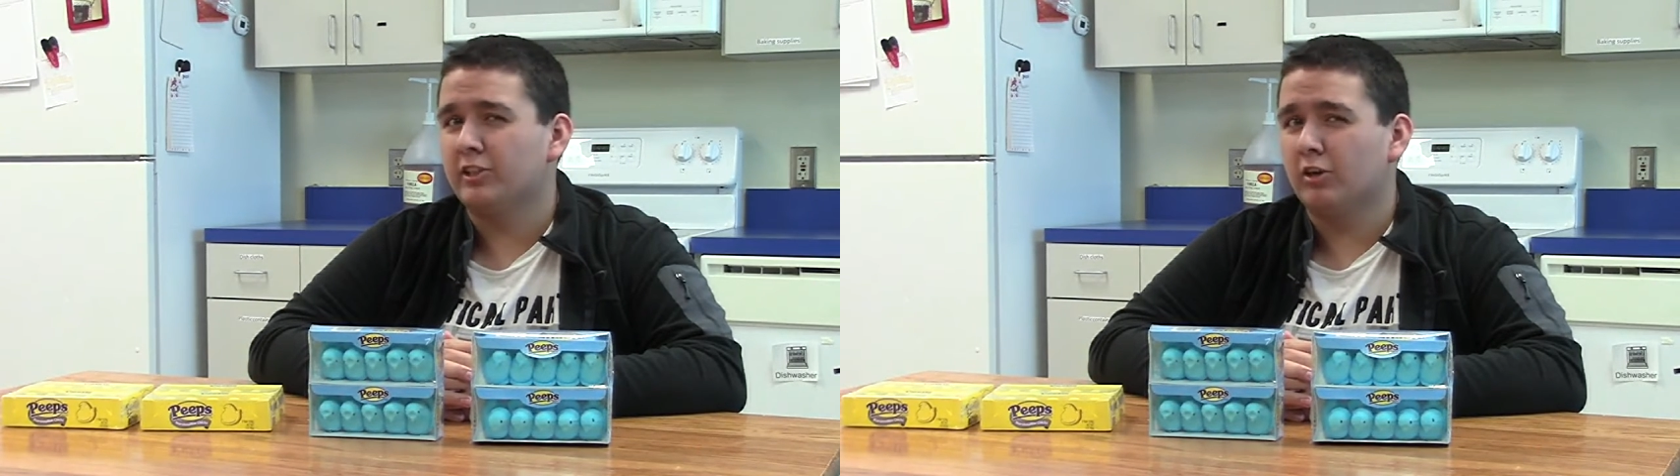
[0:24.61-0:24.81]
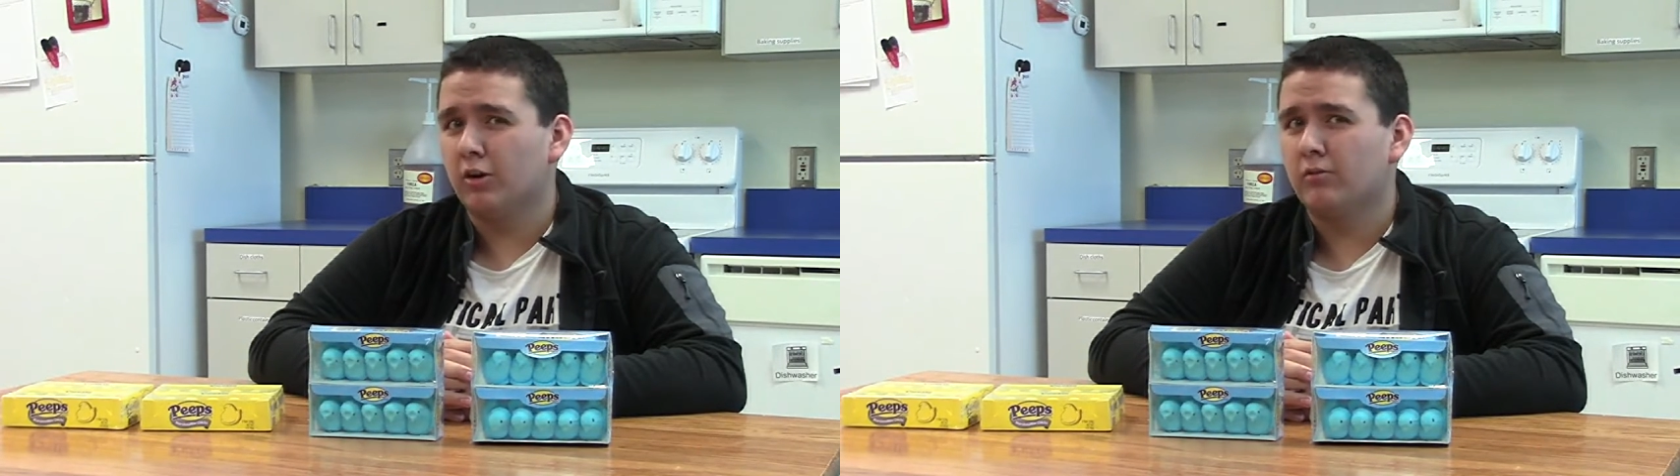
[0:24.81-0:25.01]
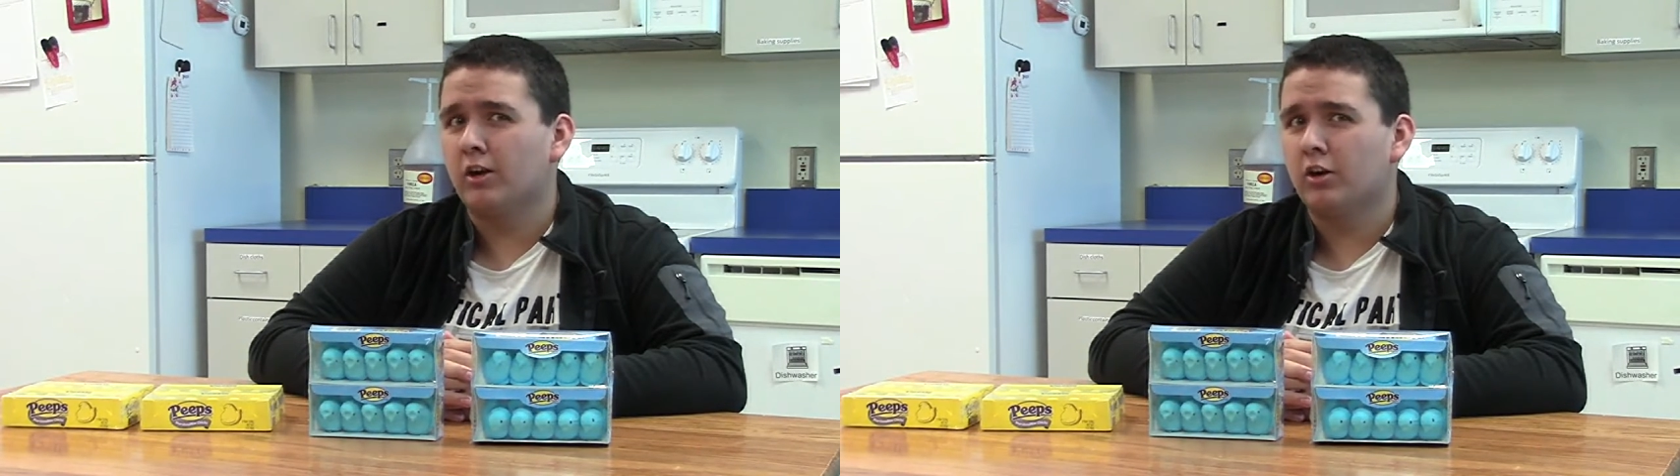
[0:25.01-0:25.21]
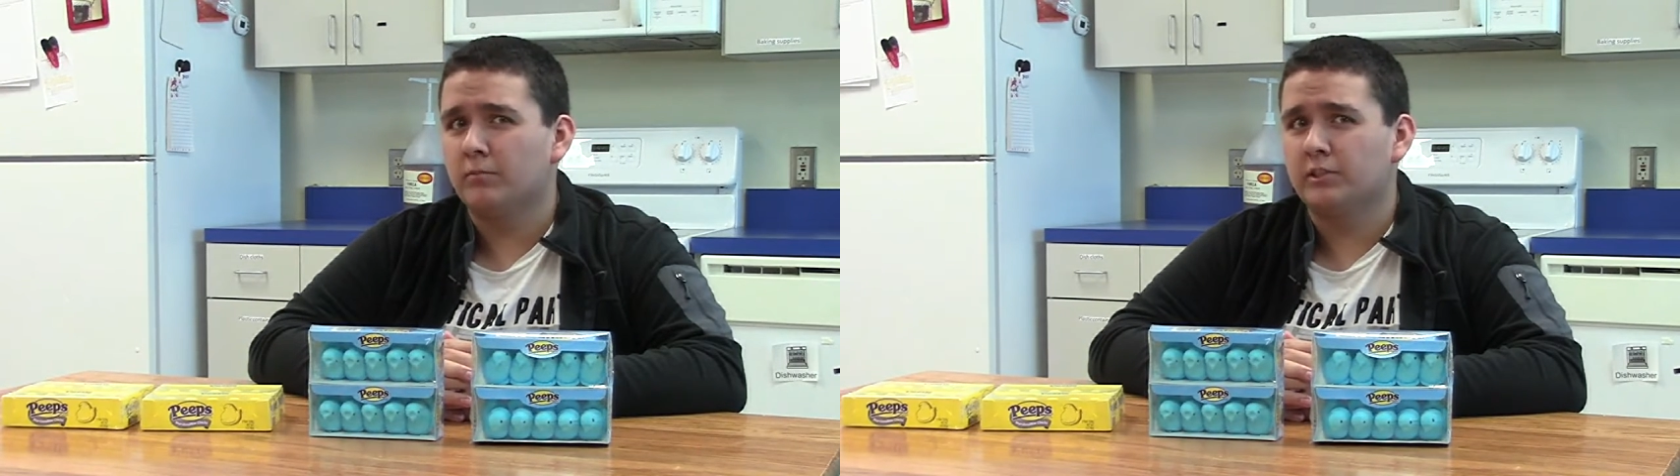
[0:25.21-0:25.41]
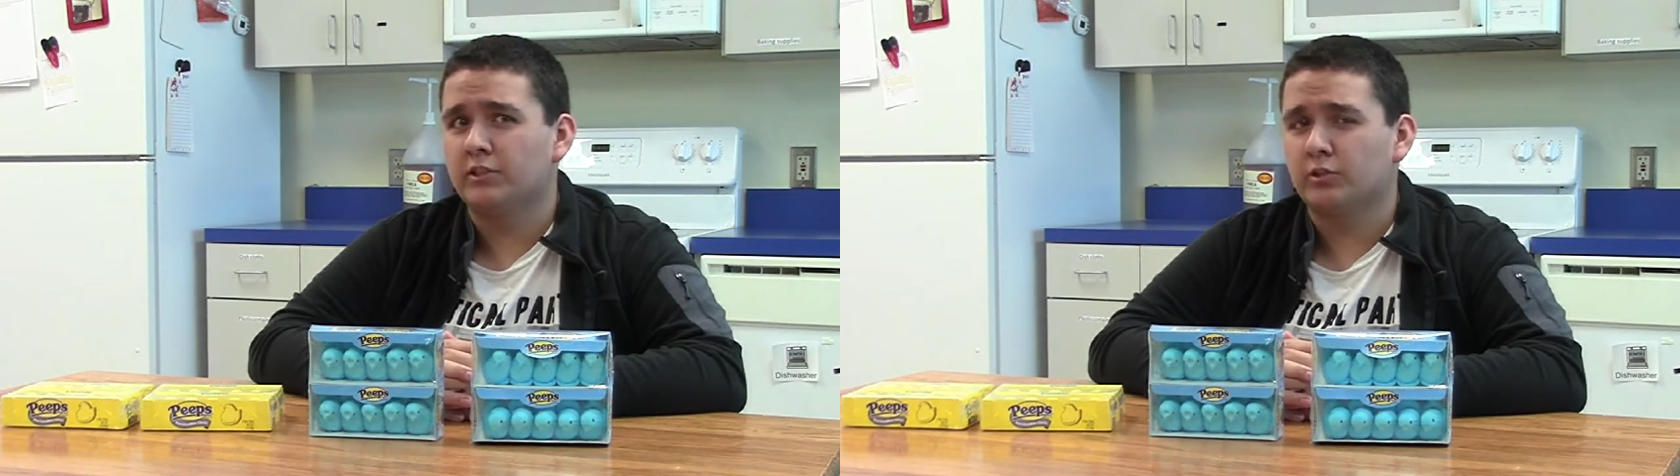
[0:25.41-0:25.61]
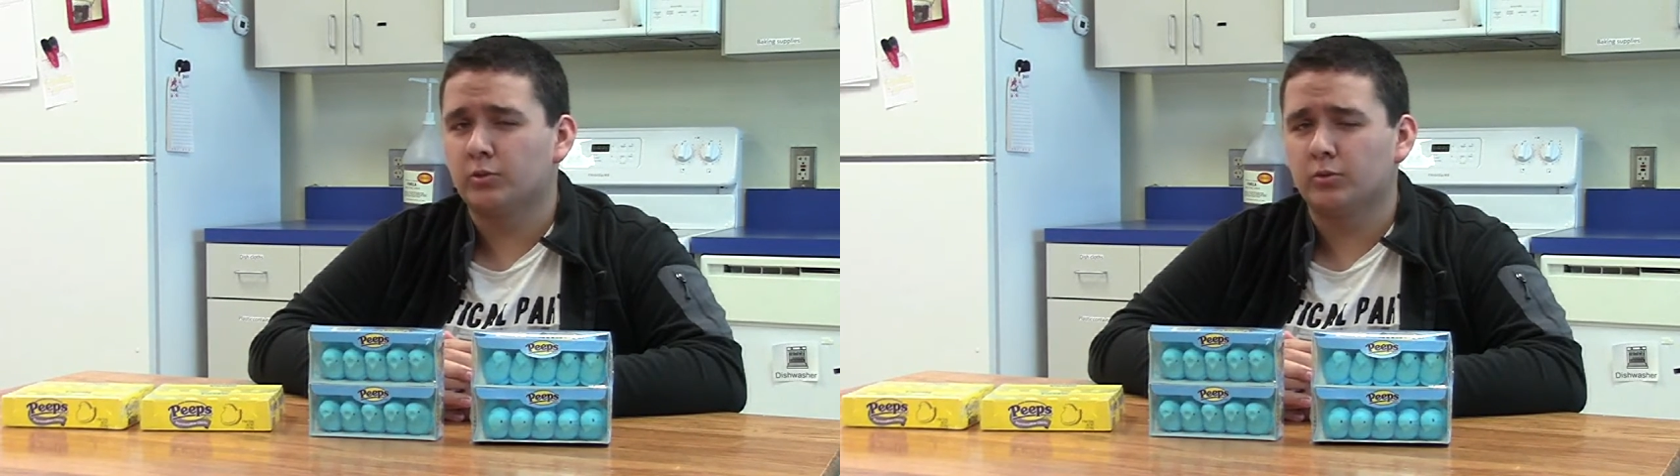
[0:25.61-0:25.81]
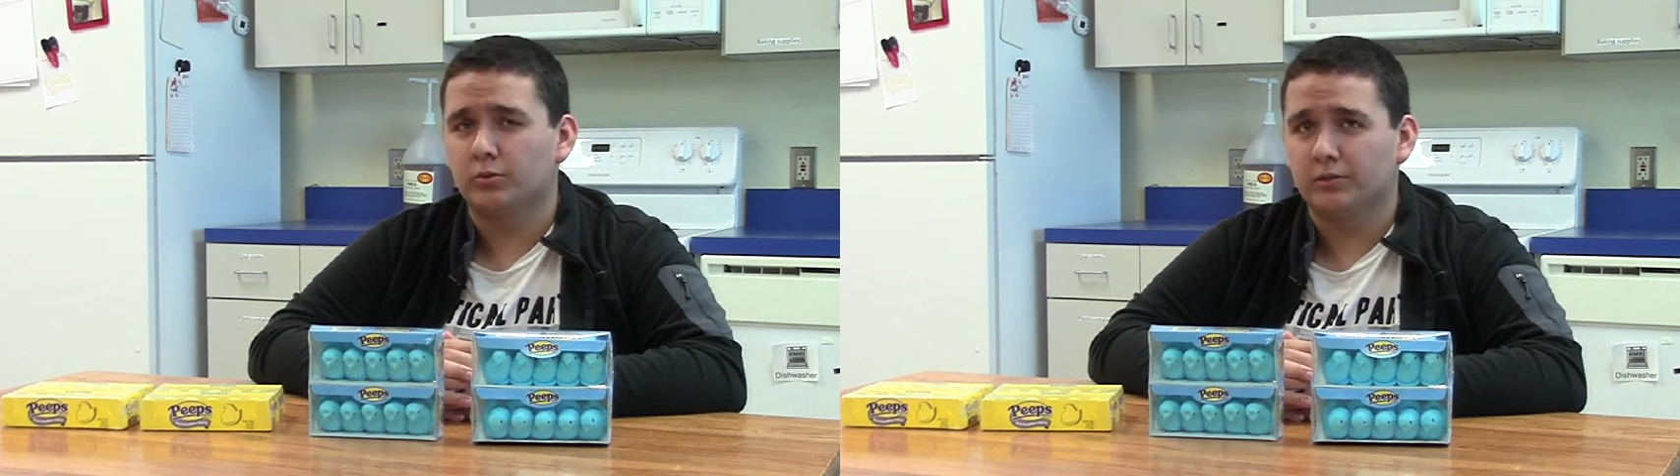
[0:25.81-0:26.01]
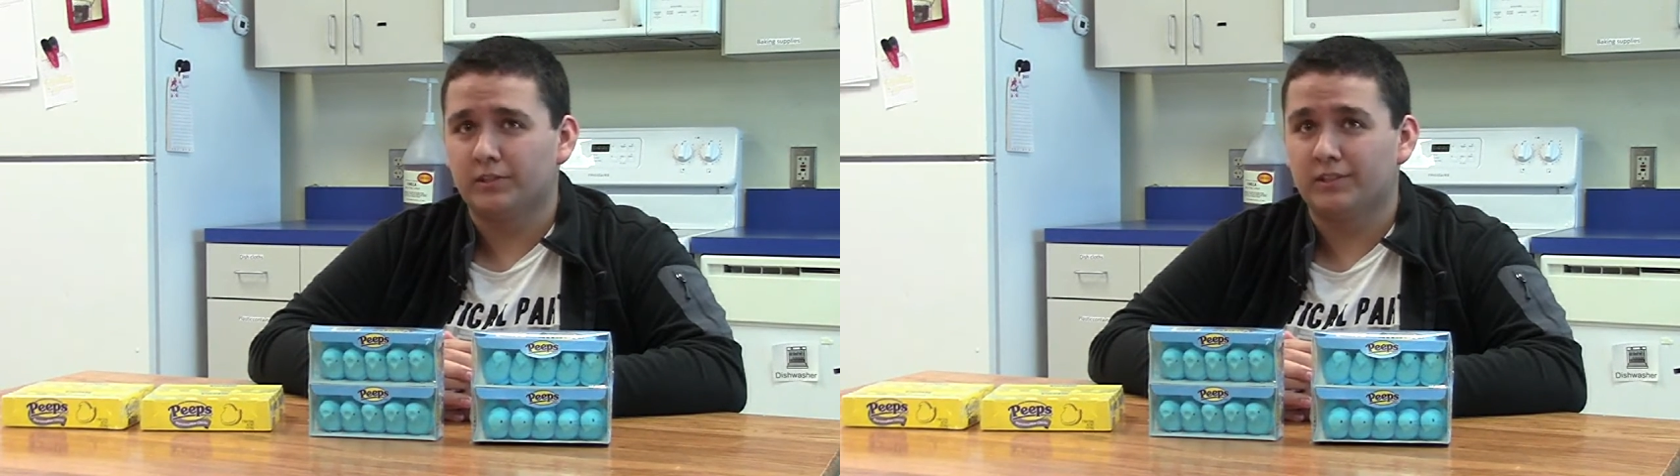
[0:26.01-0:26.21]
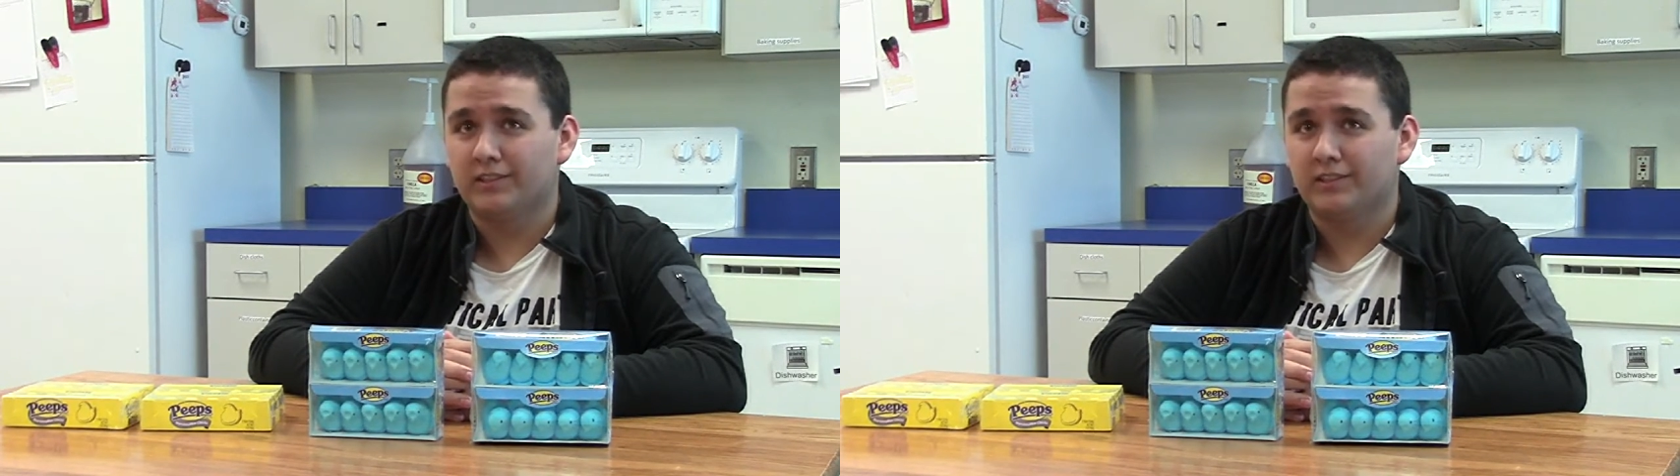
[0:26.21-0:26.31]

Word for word: your own homes and schools.